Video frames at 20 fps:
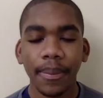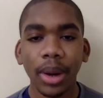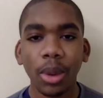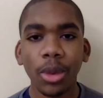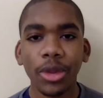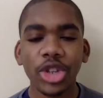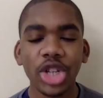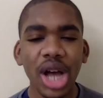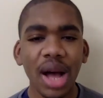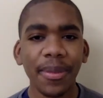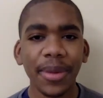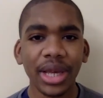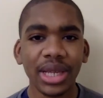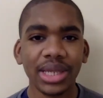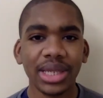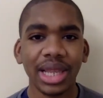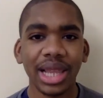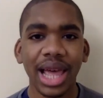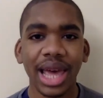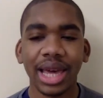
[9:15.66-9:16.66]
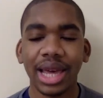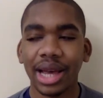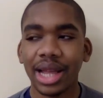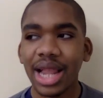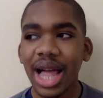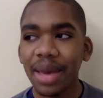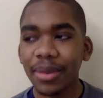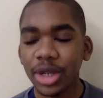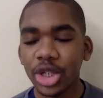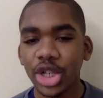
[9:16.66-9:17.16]
But with topics like
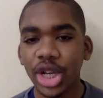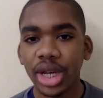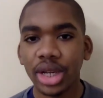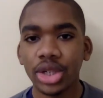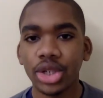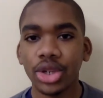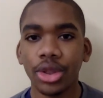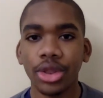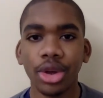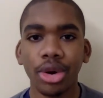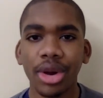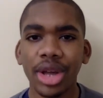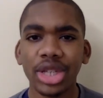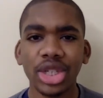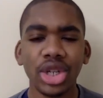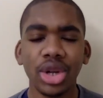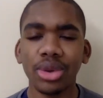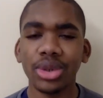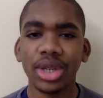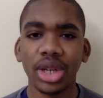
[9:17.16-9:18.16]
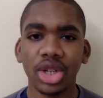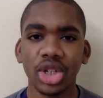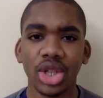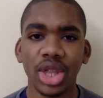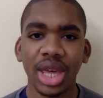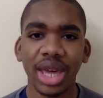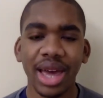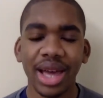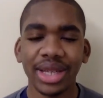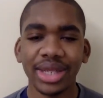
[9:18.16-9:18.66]
climate change, there is no such
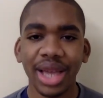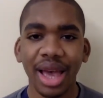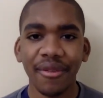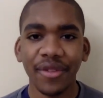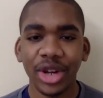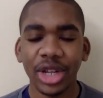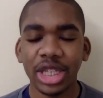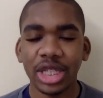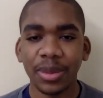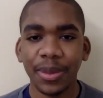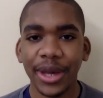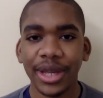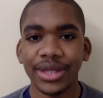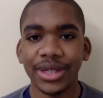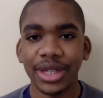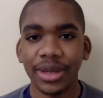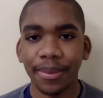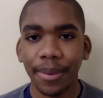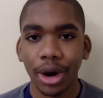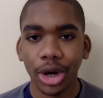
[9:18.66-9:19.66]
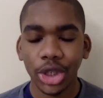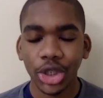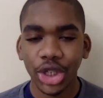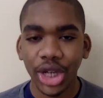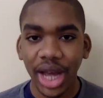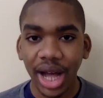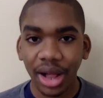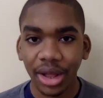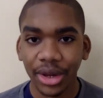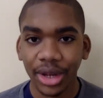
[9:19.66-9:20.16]
thing as evidence-based
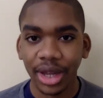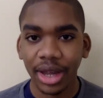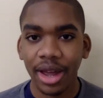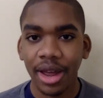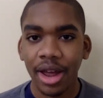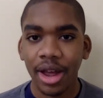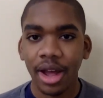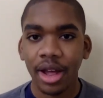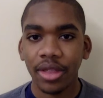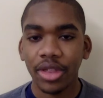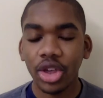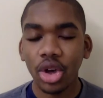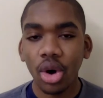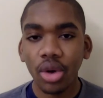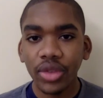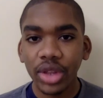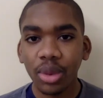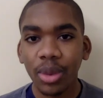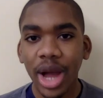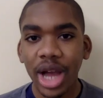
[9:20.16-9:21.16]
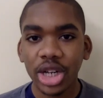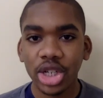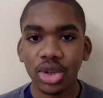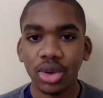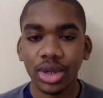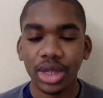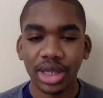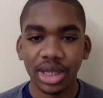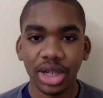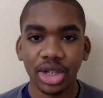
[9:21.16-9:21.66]
impartiality. The only
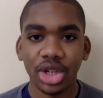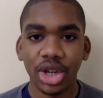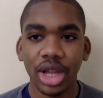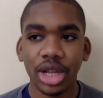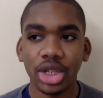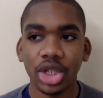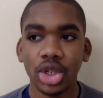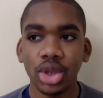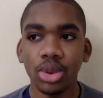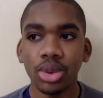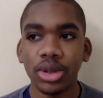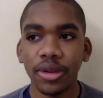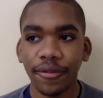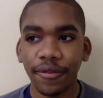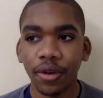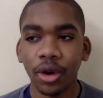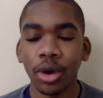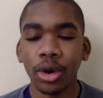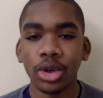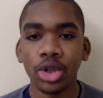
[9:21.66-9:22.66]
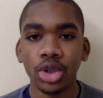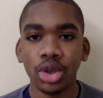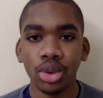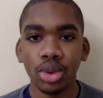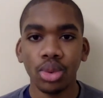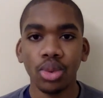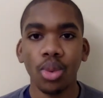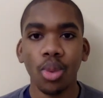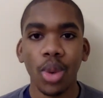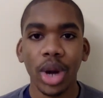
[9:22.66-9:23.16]
rational decision is to defer
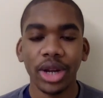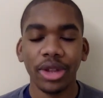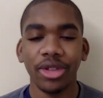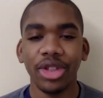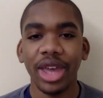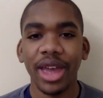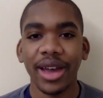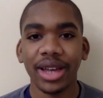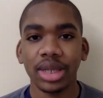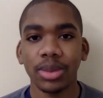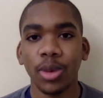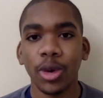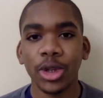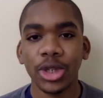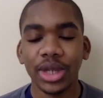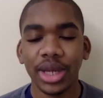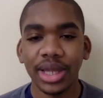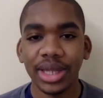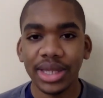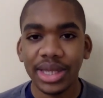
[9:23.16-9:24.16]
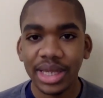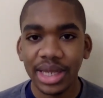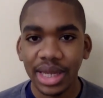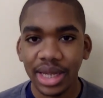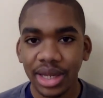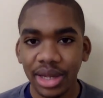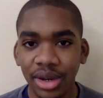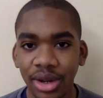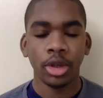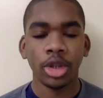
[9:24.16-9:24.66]
to what the experts
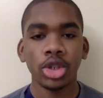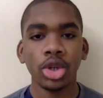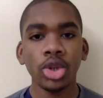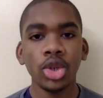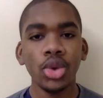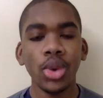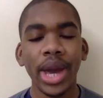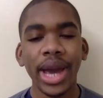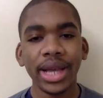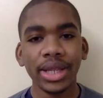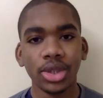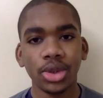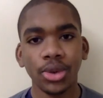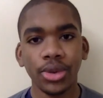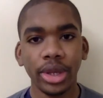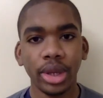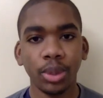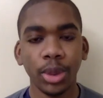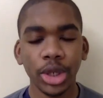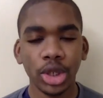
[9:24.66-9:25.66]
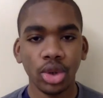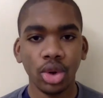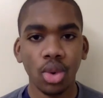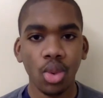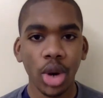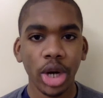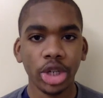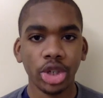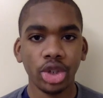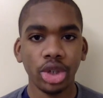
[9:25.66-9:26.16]
concede. So to answer the original
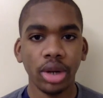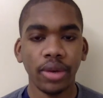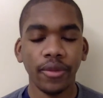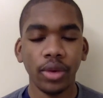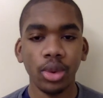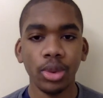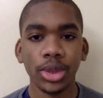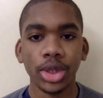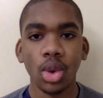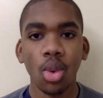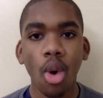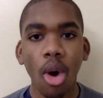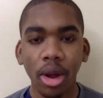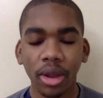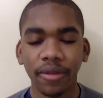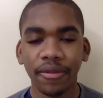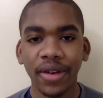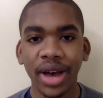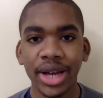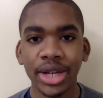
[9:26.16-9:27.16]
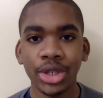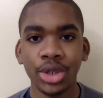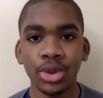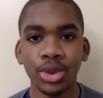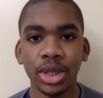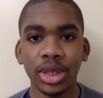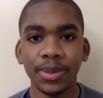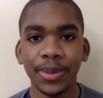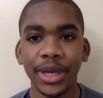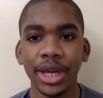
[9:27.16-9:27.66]
question of who is qualified to
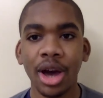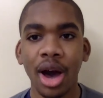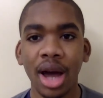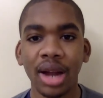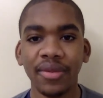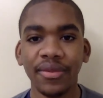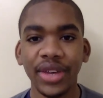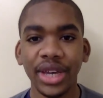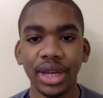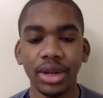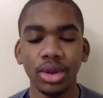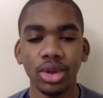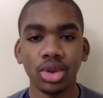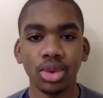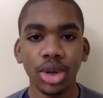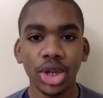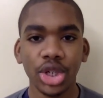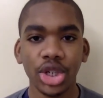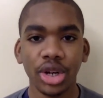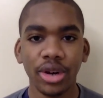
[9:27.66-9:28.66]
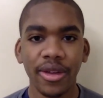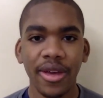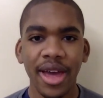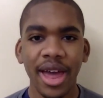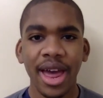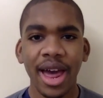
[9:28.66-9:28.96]
speak on vegan nutrition,